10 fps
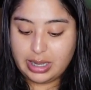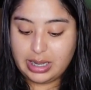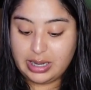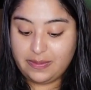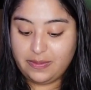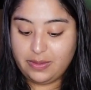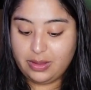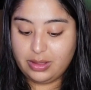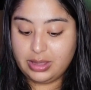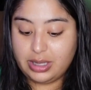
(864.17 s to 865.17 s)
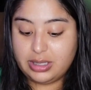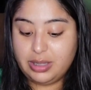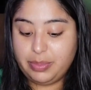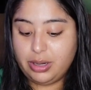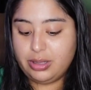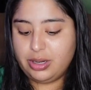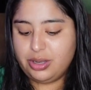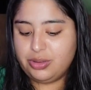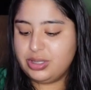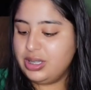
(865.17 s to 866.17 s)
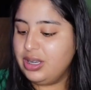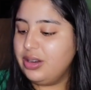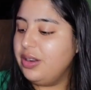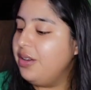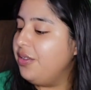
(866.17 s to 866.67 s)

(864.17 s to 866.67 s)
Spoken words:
And if in the clip earlier you've seen